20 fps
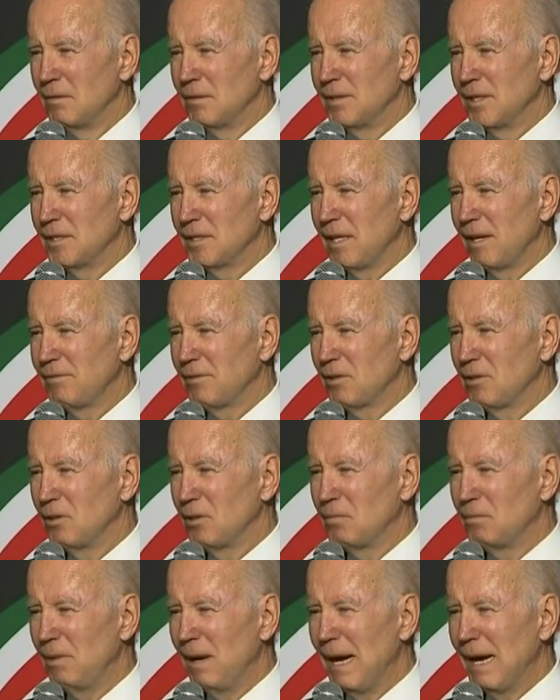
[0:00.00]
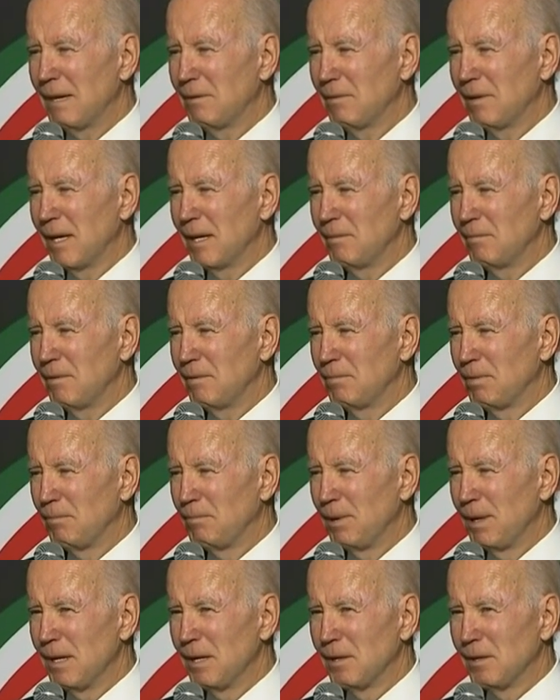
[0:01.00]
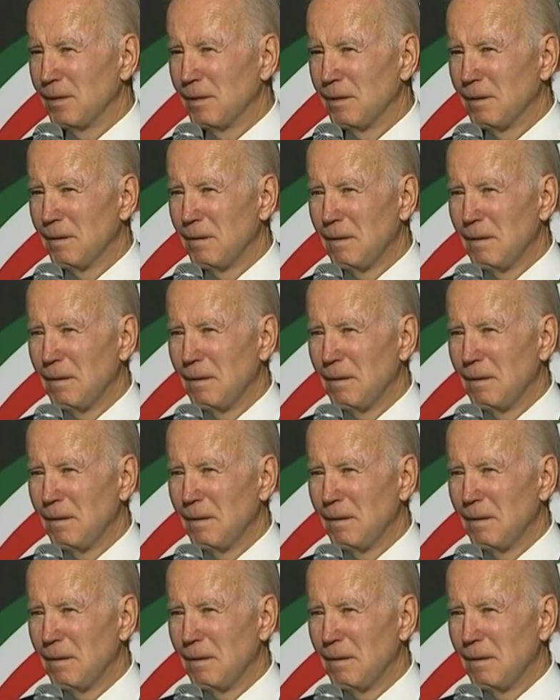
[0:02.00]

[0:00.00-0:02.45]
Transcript: We just have to look back. We got to be prepared.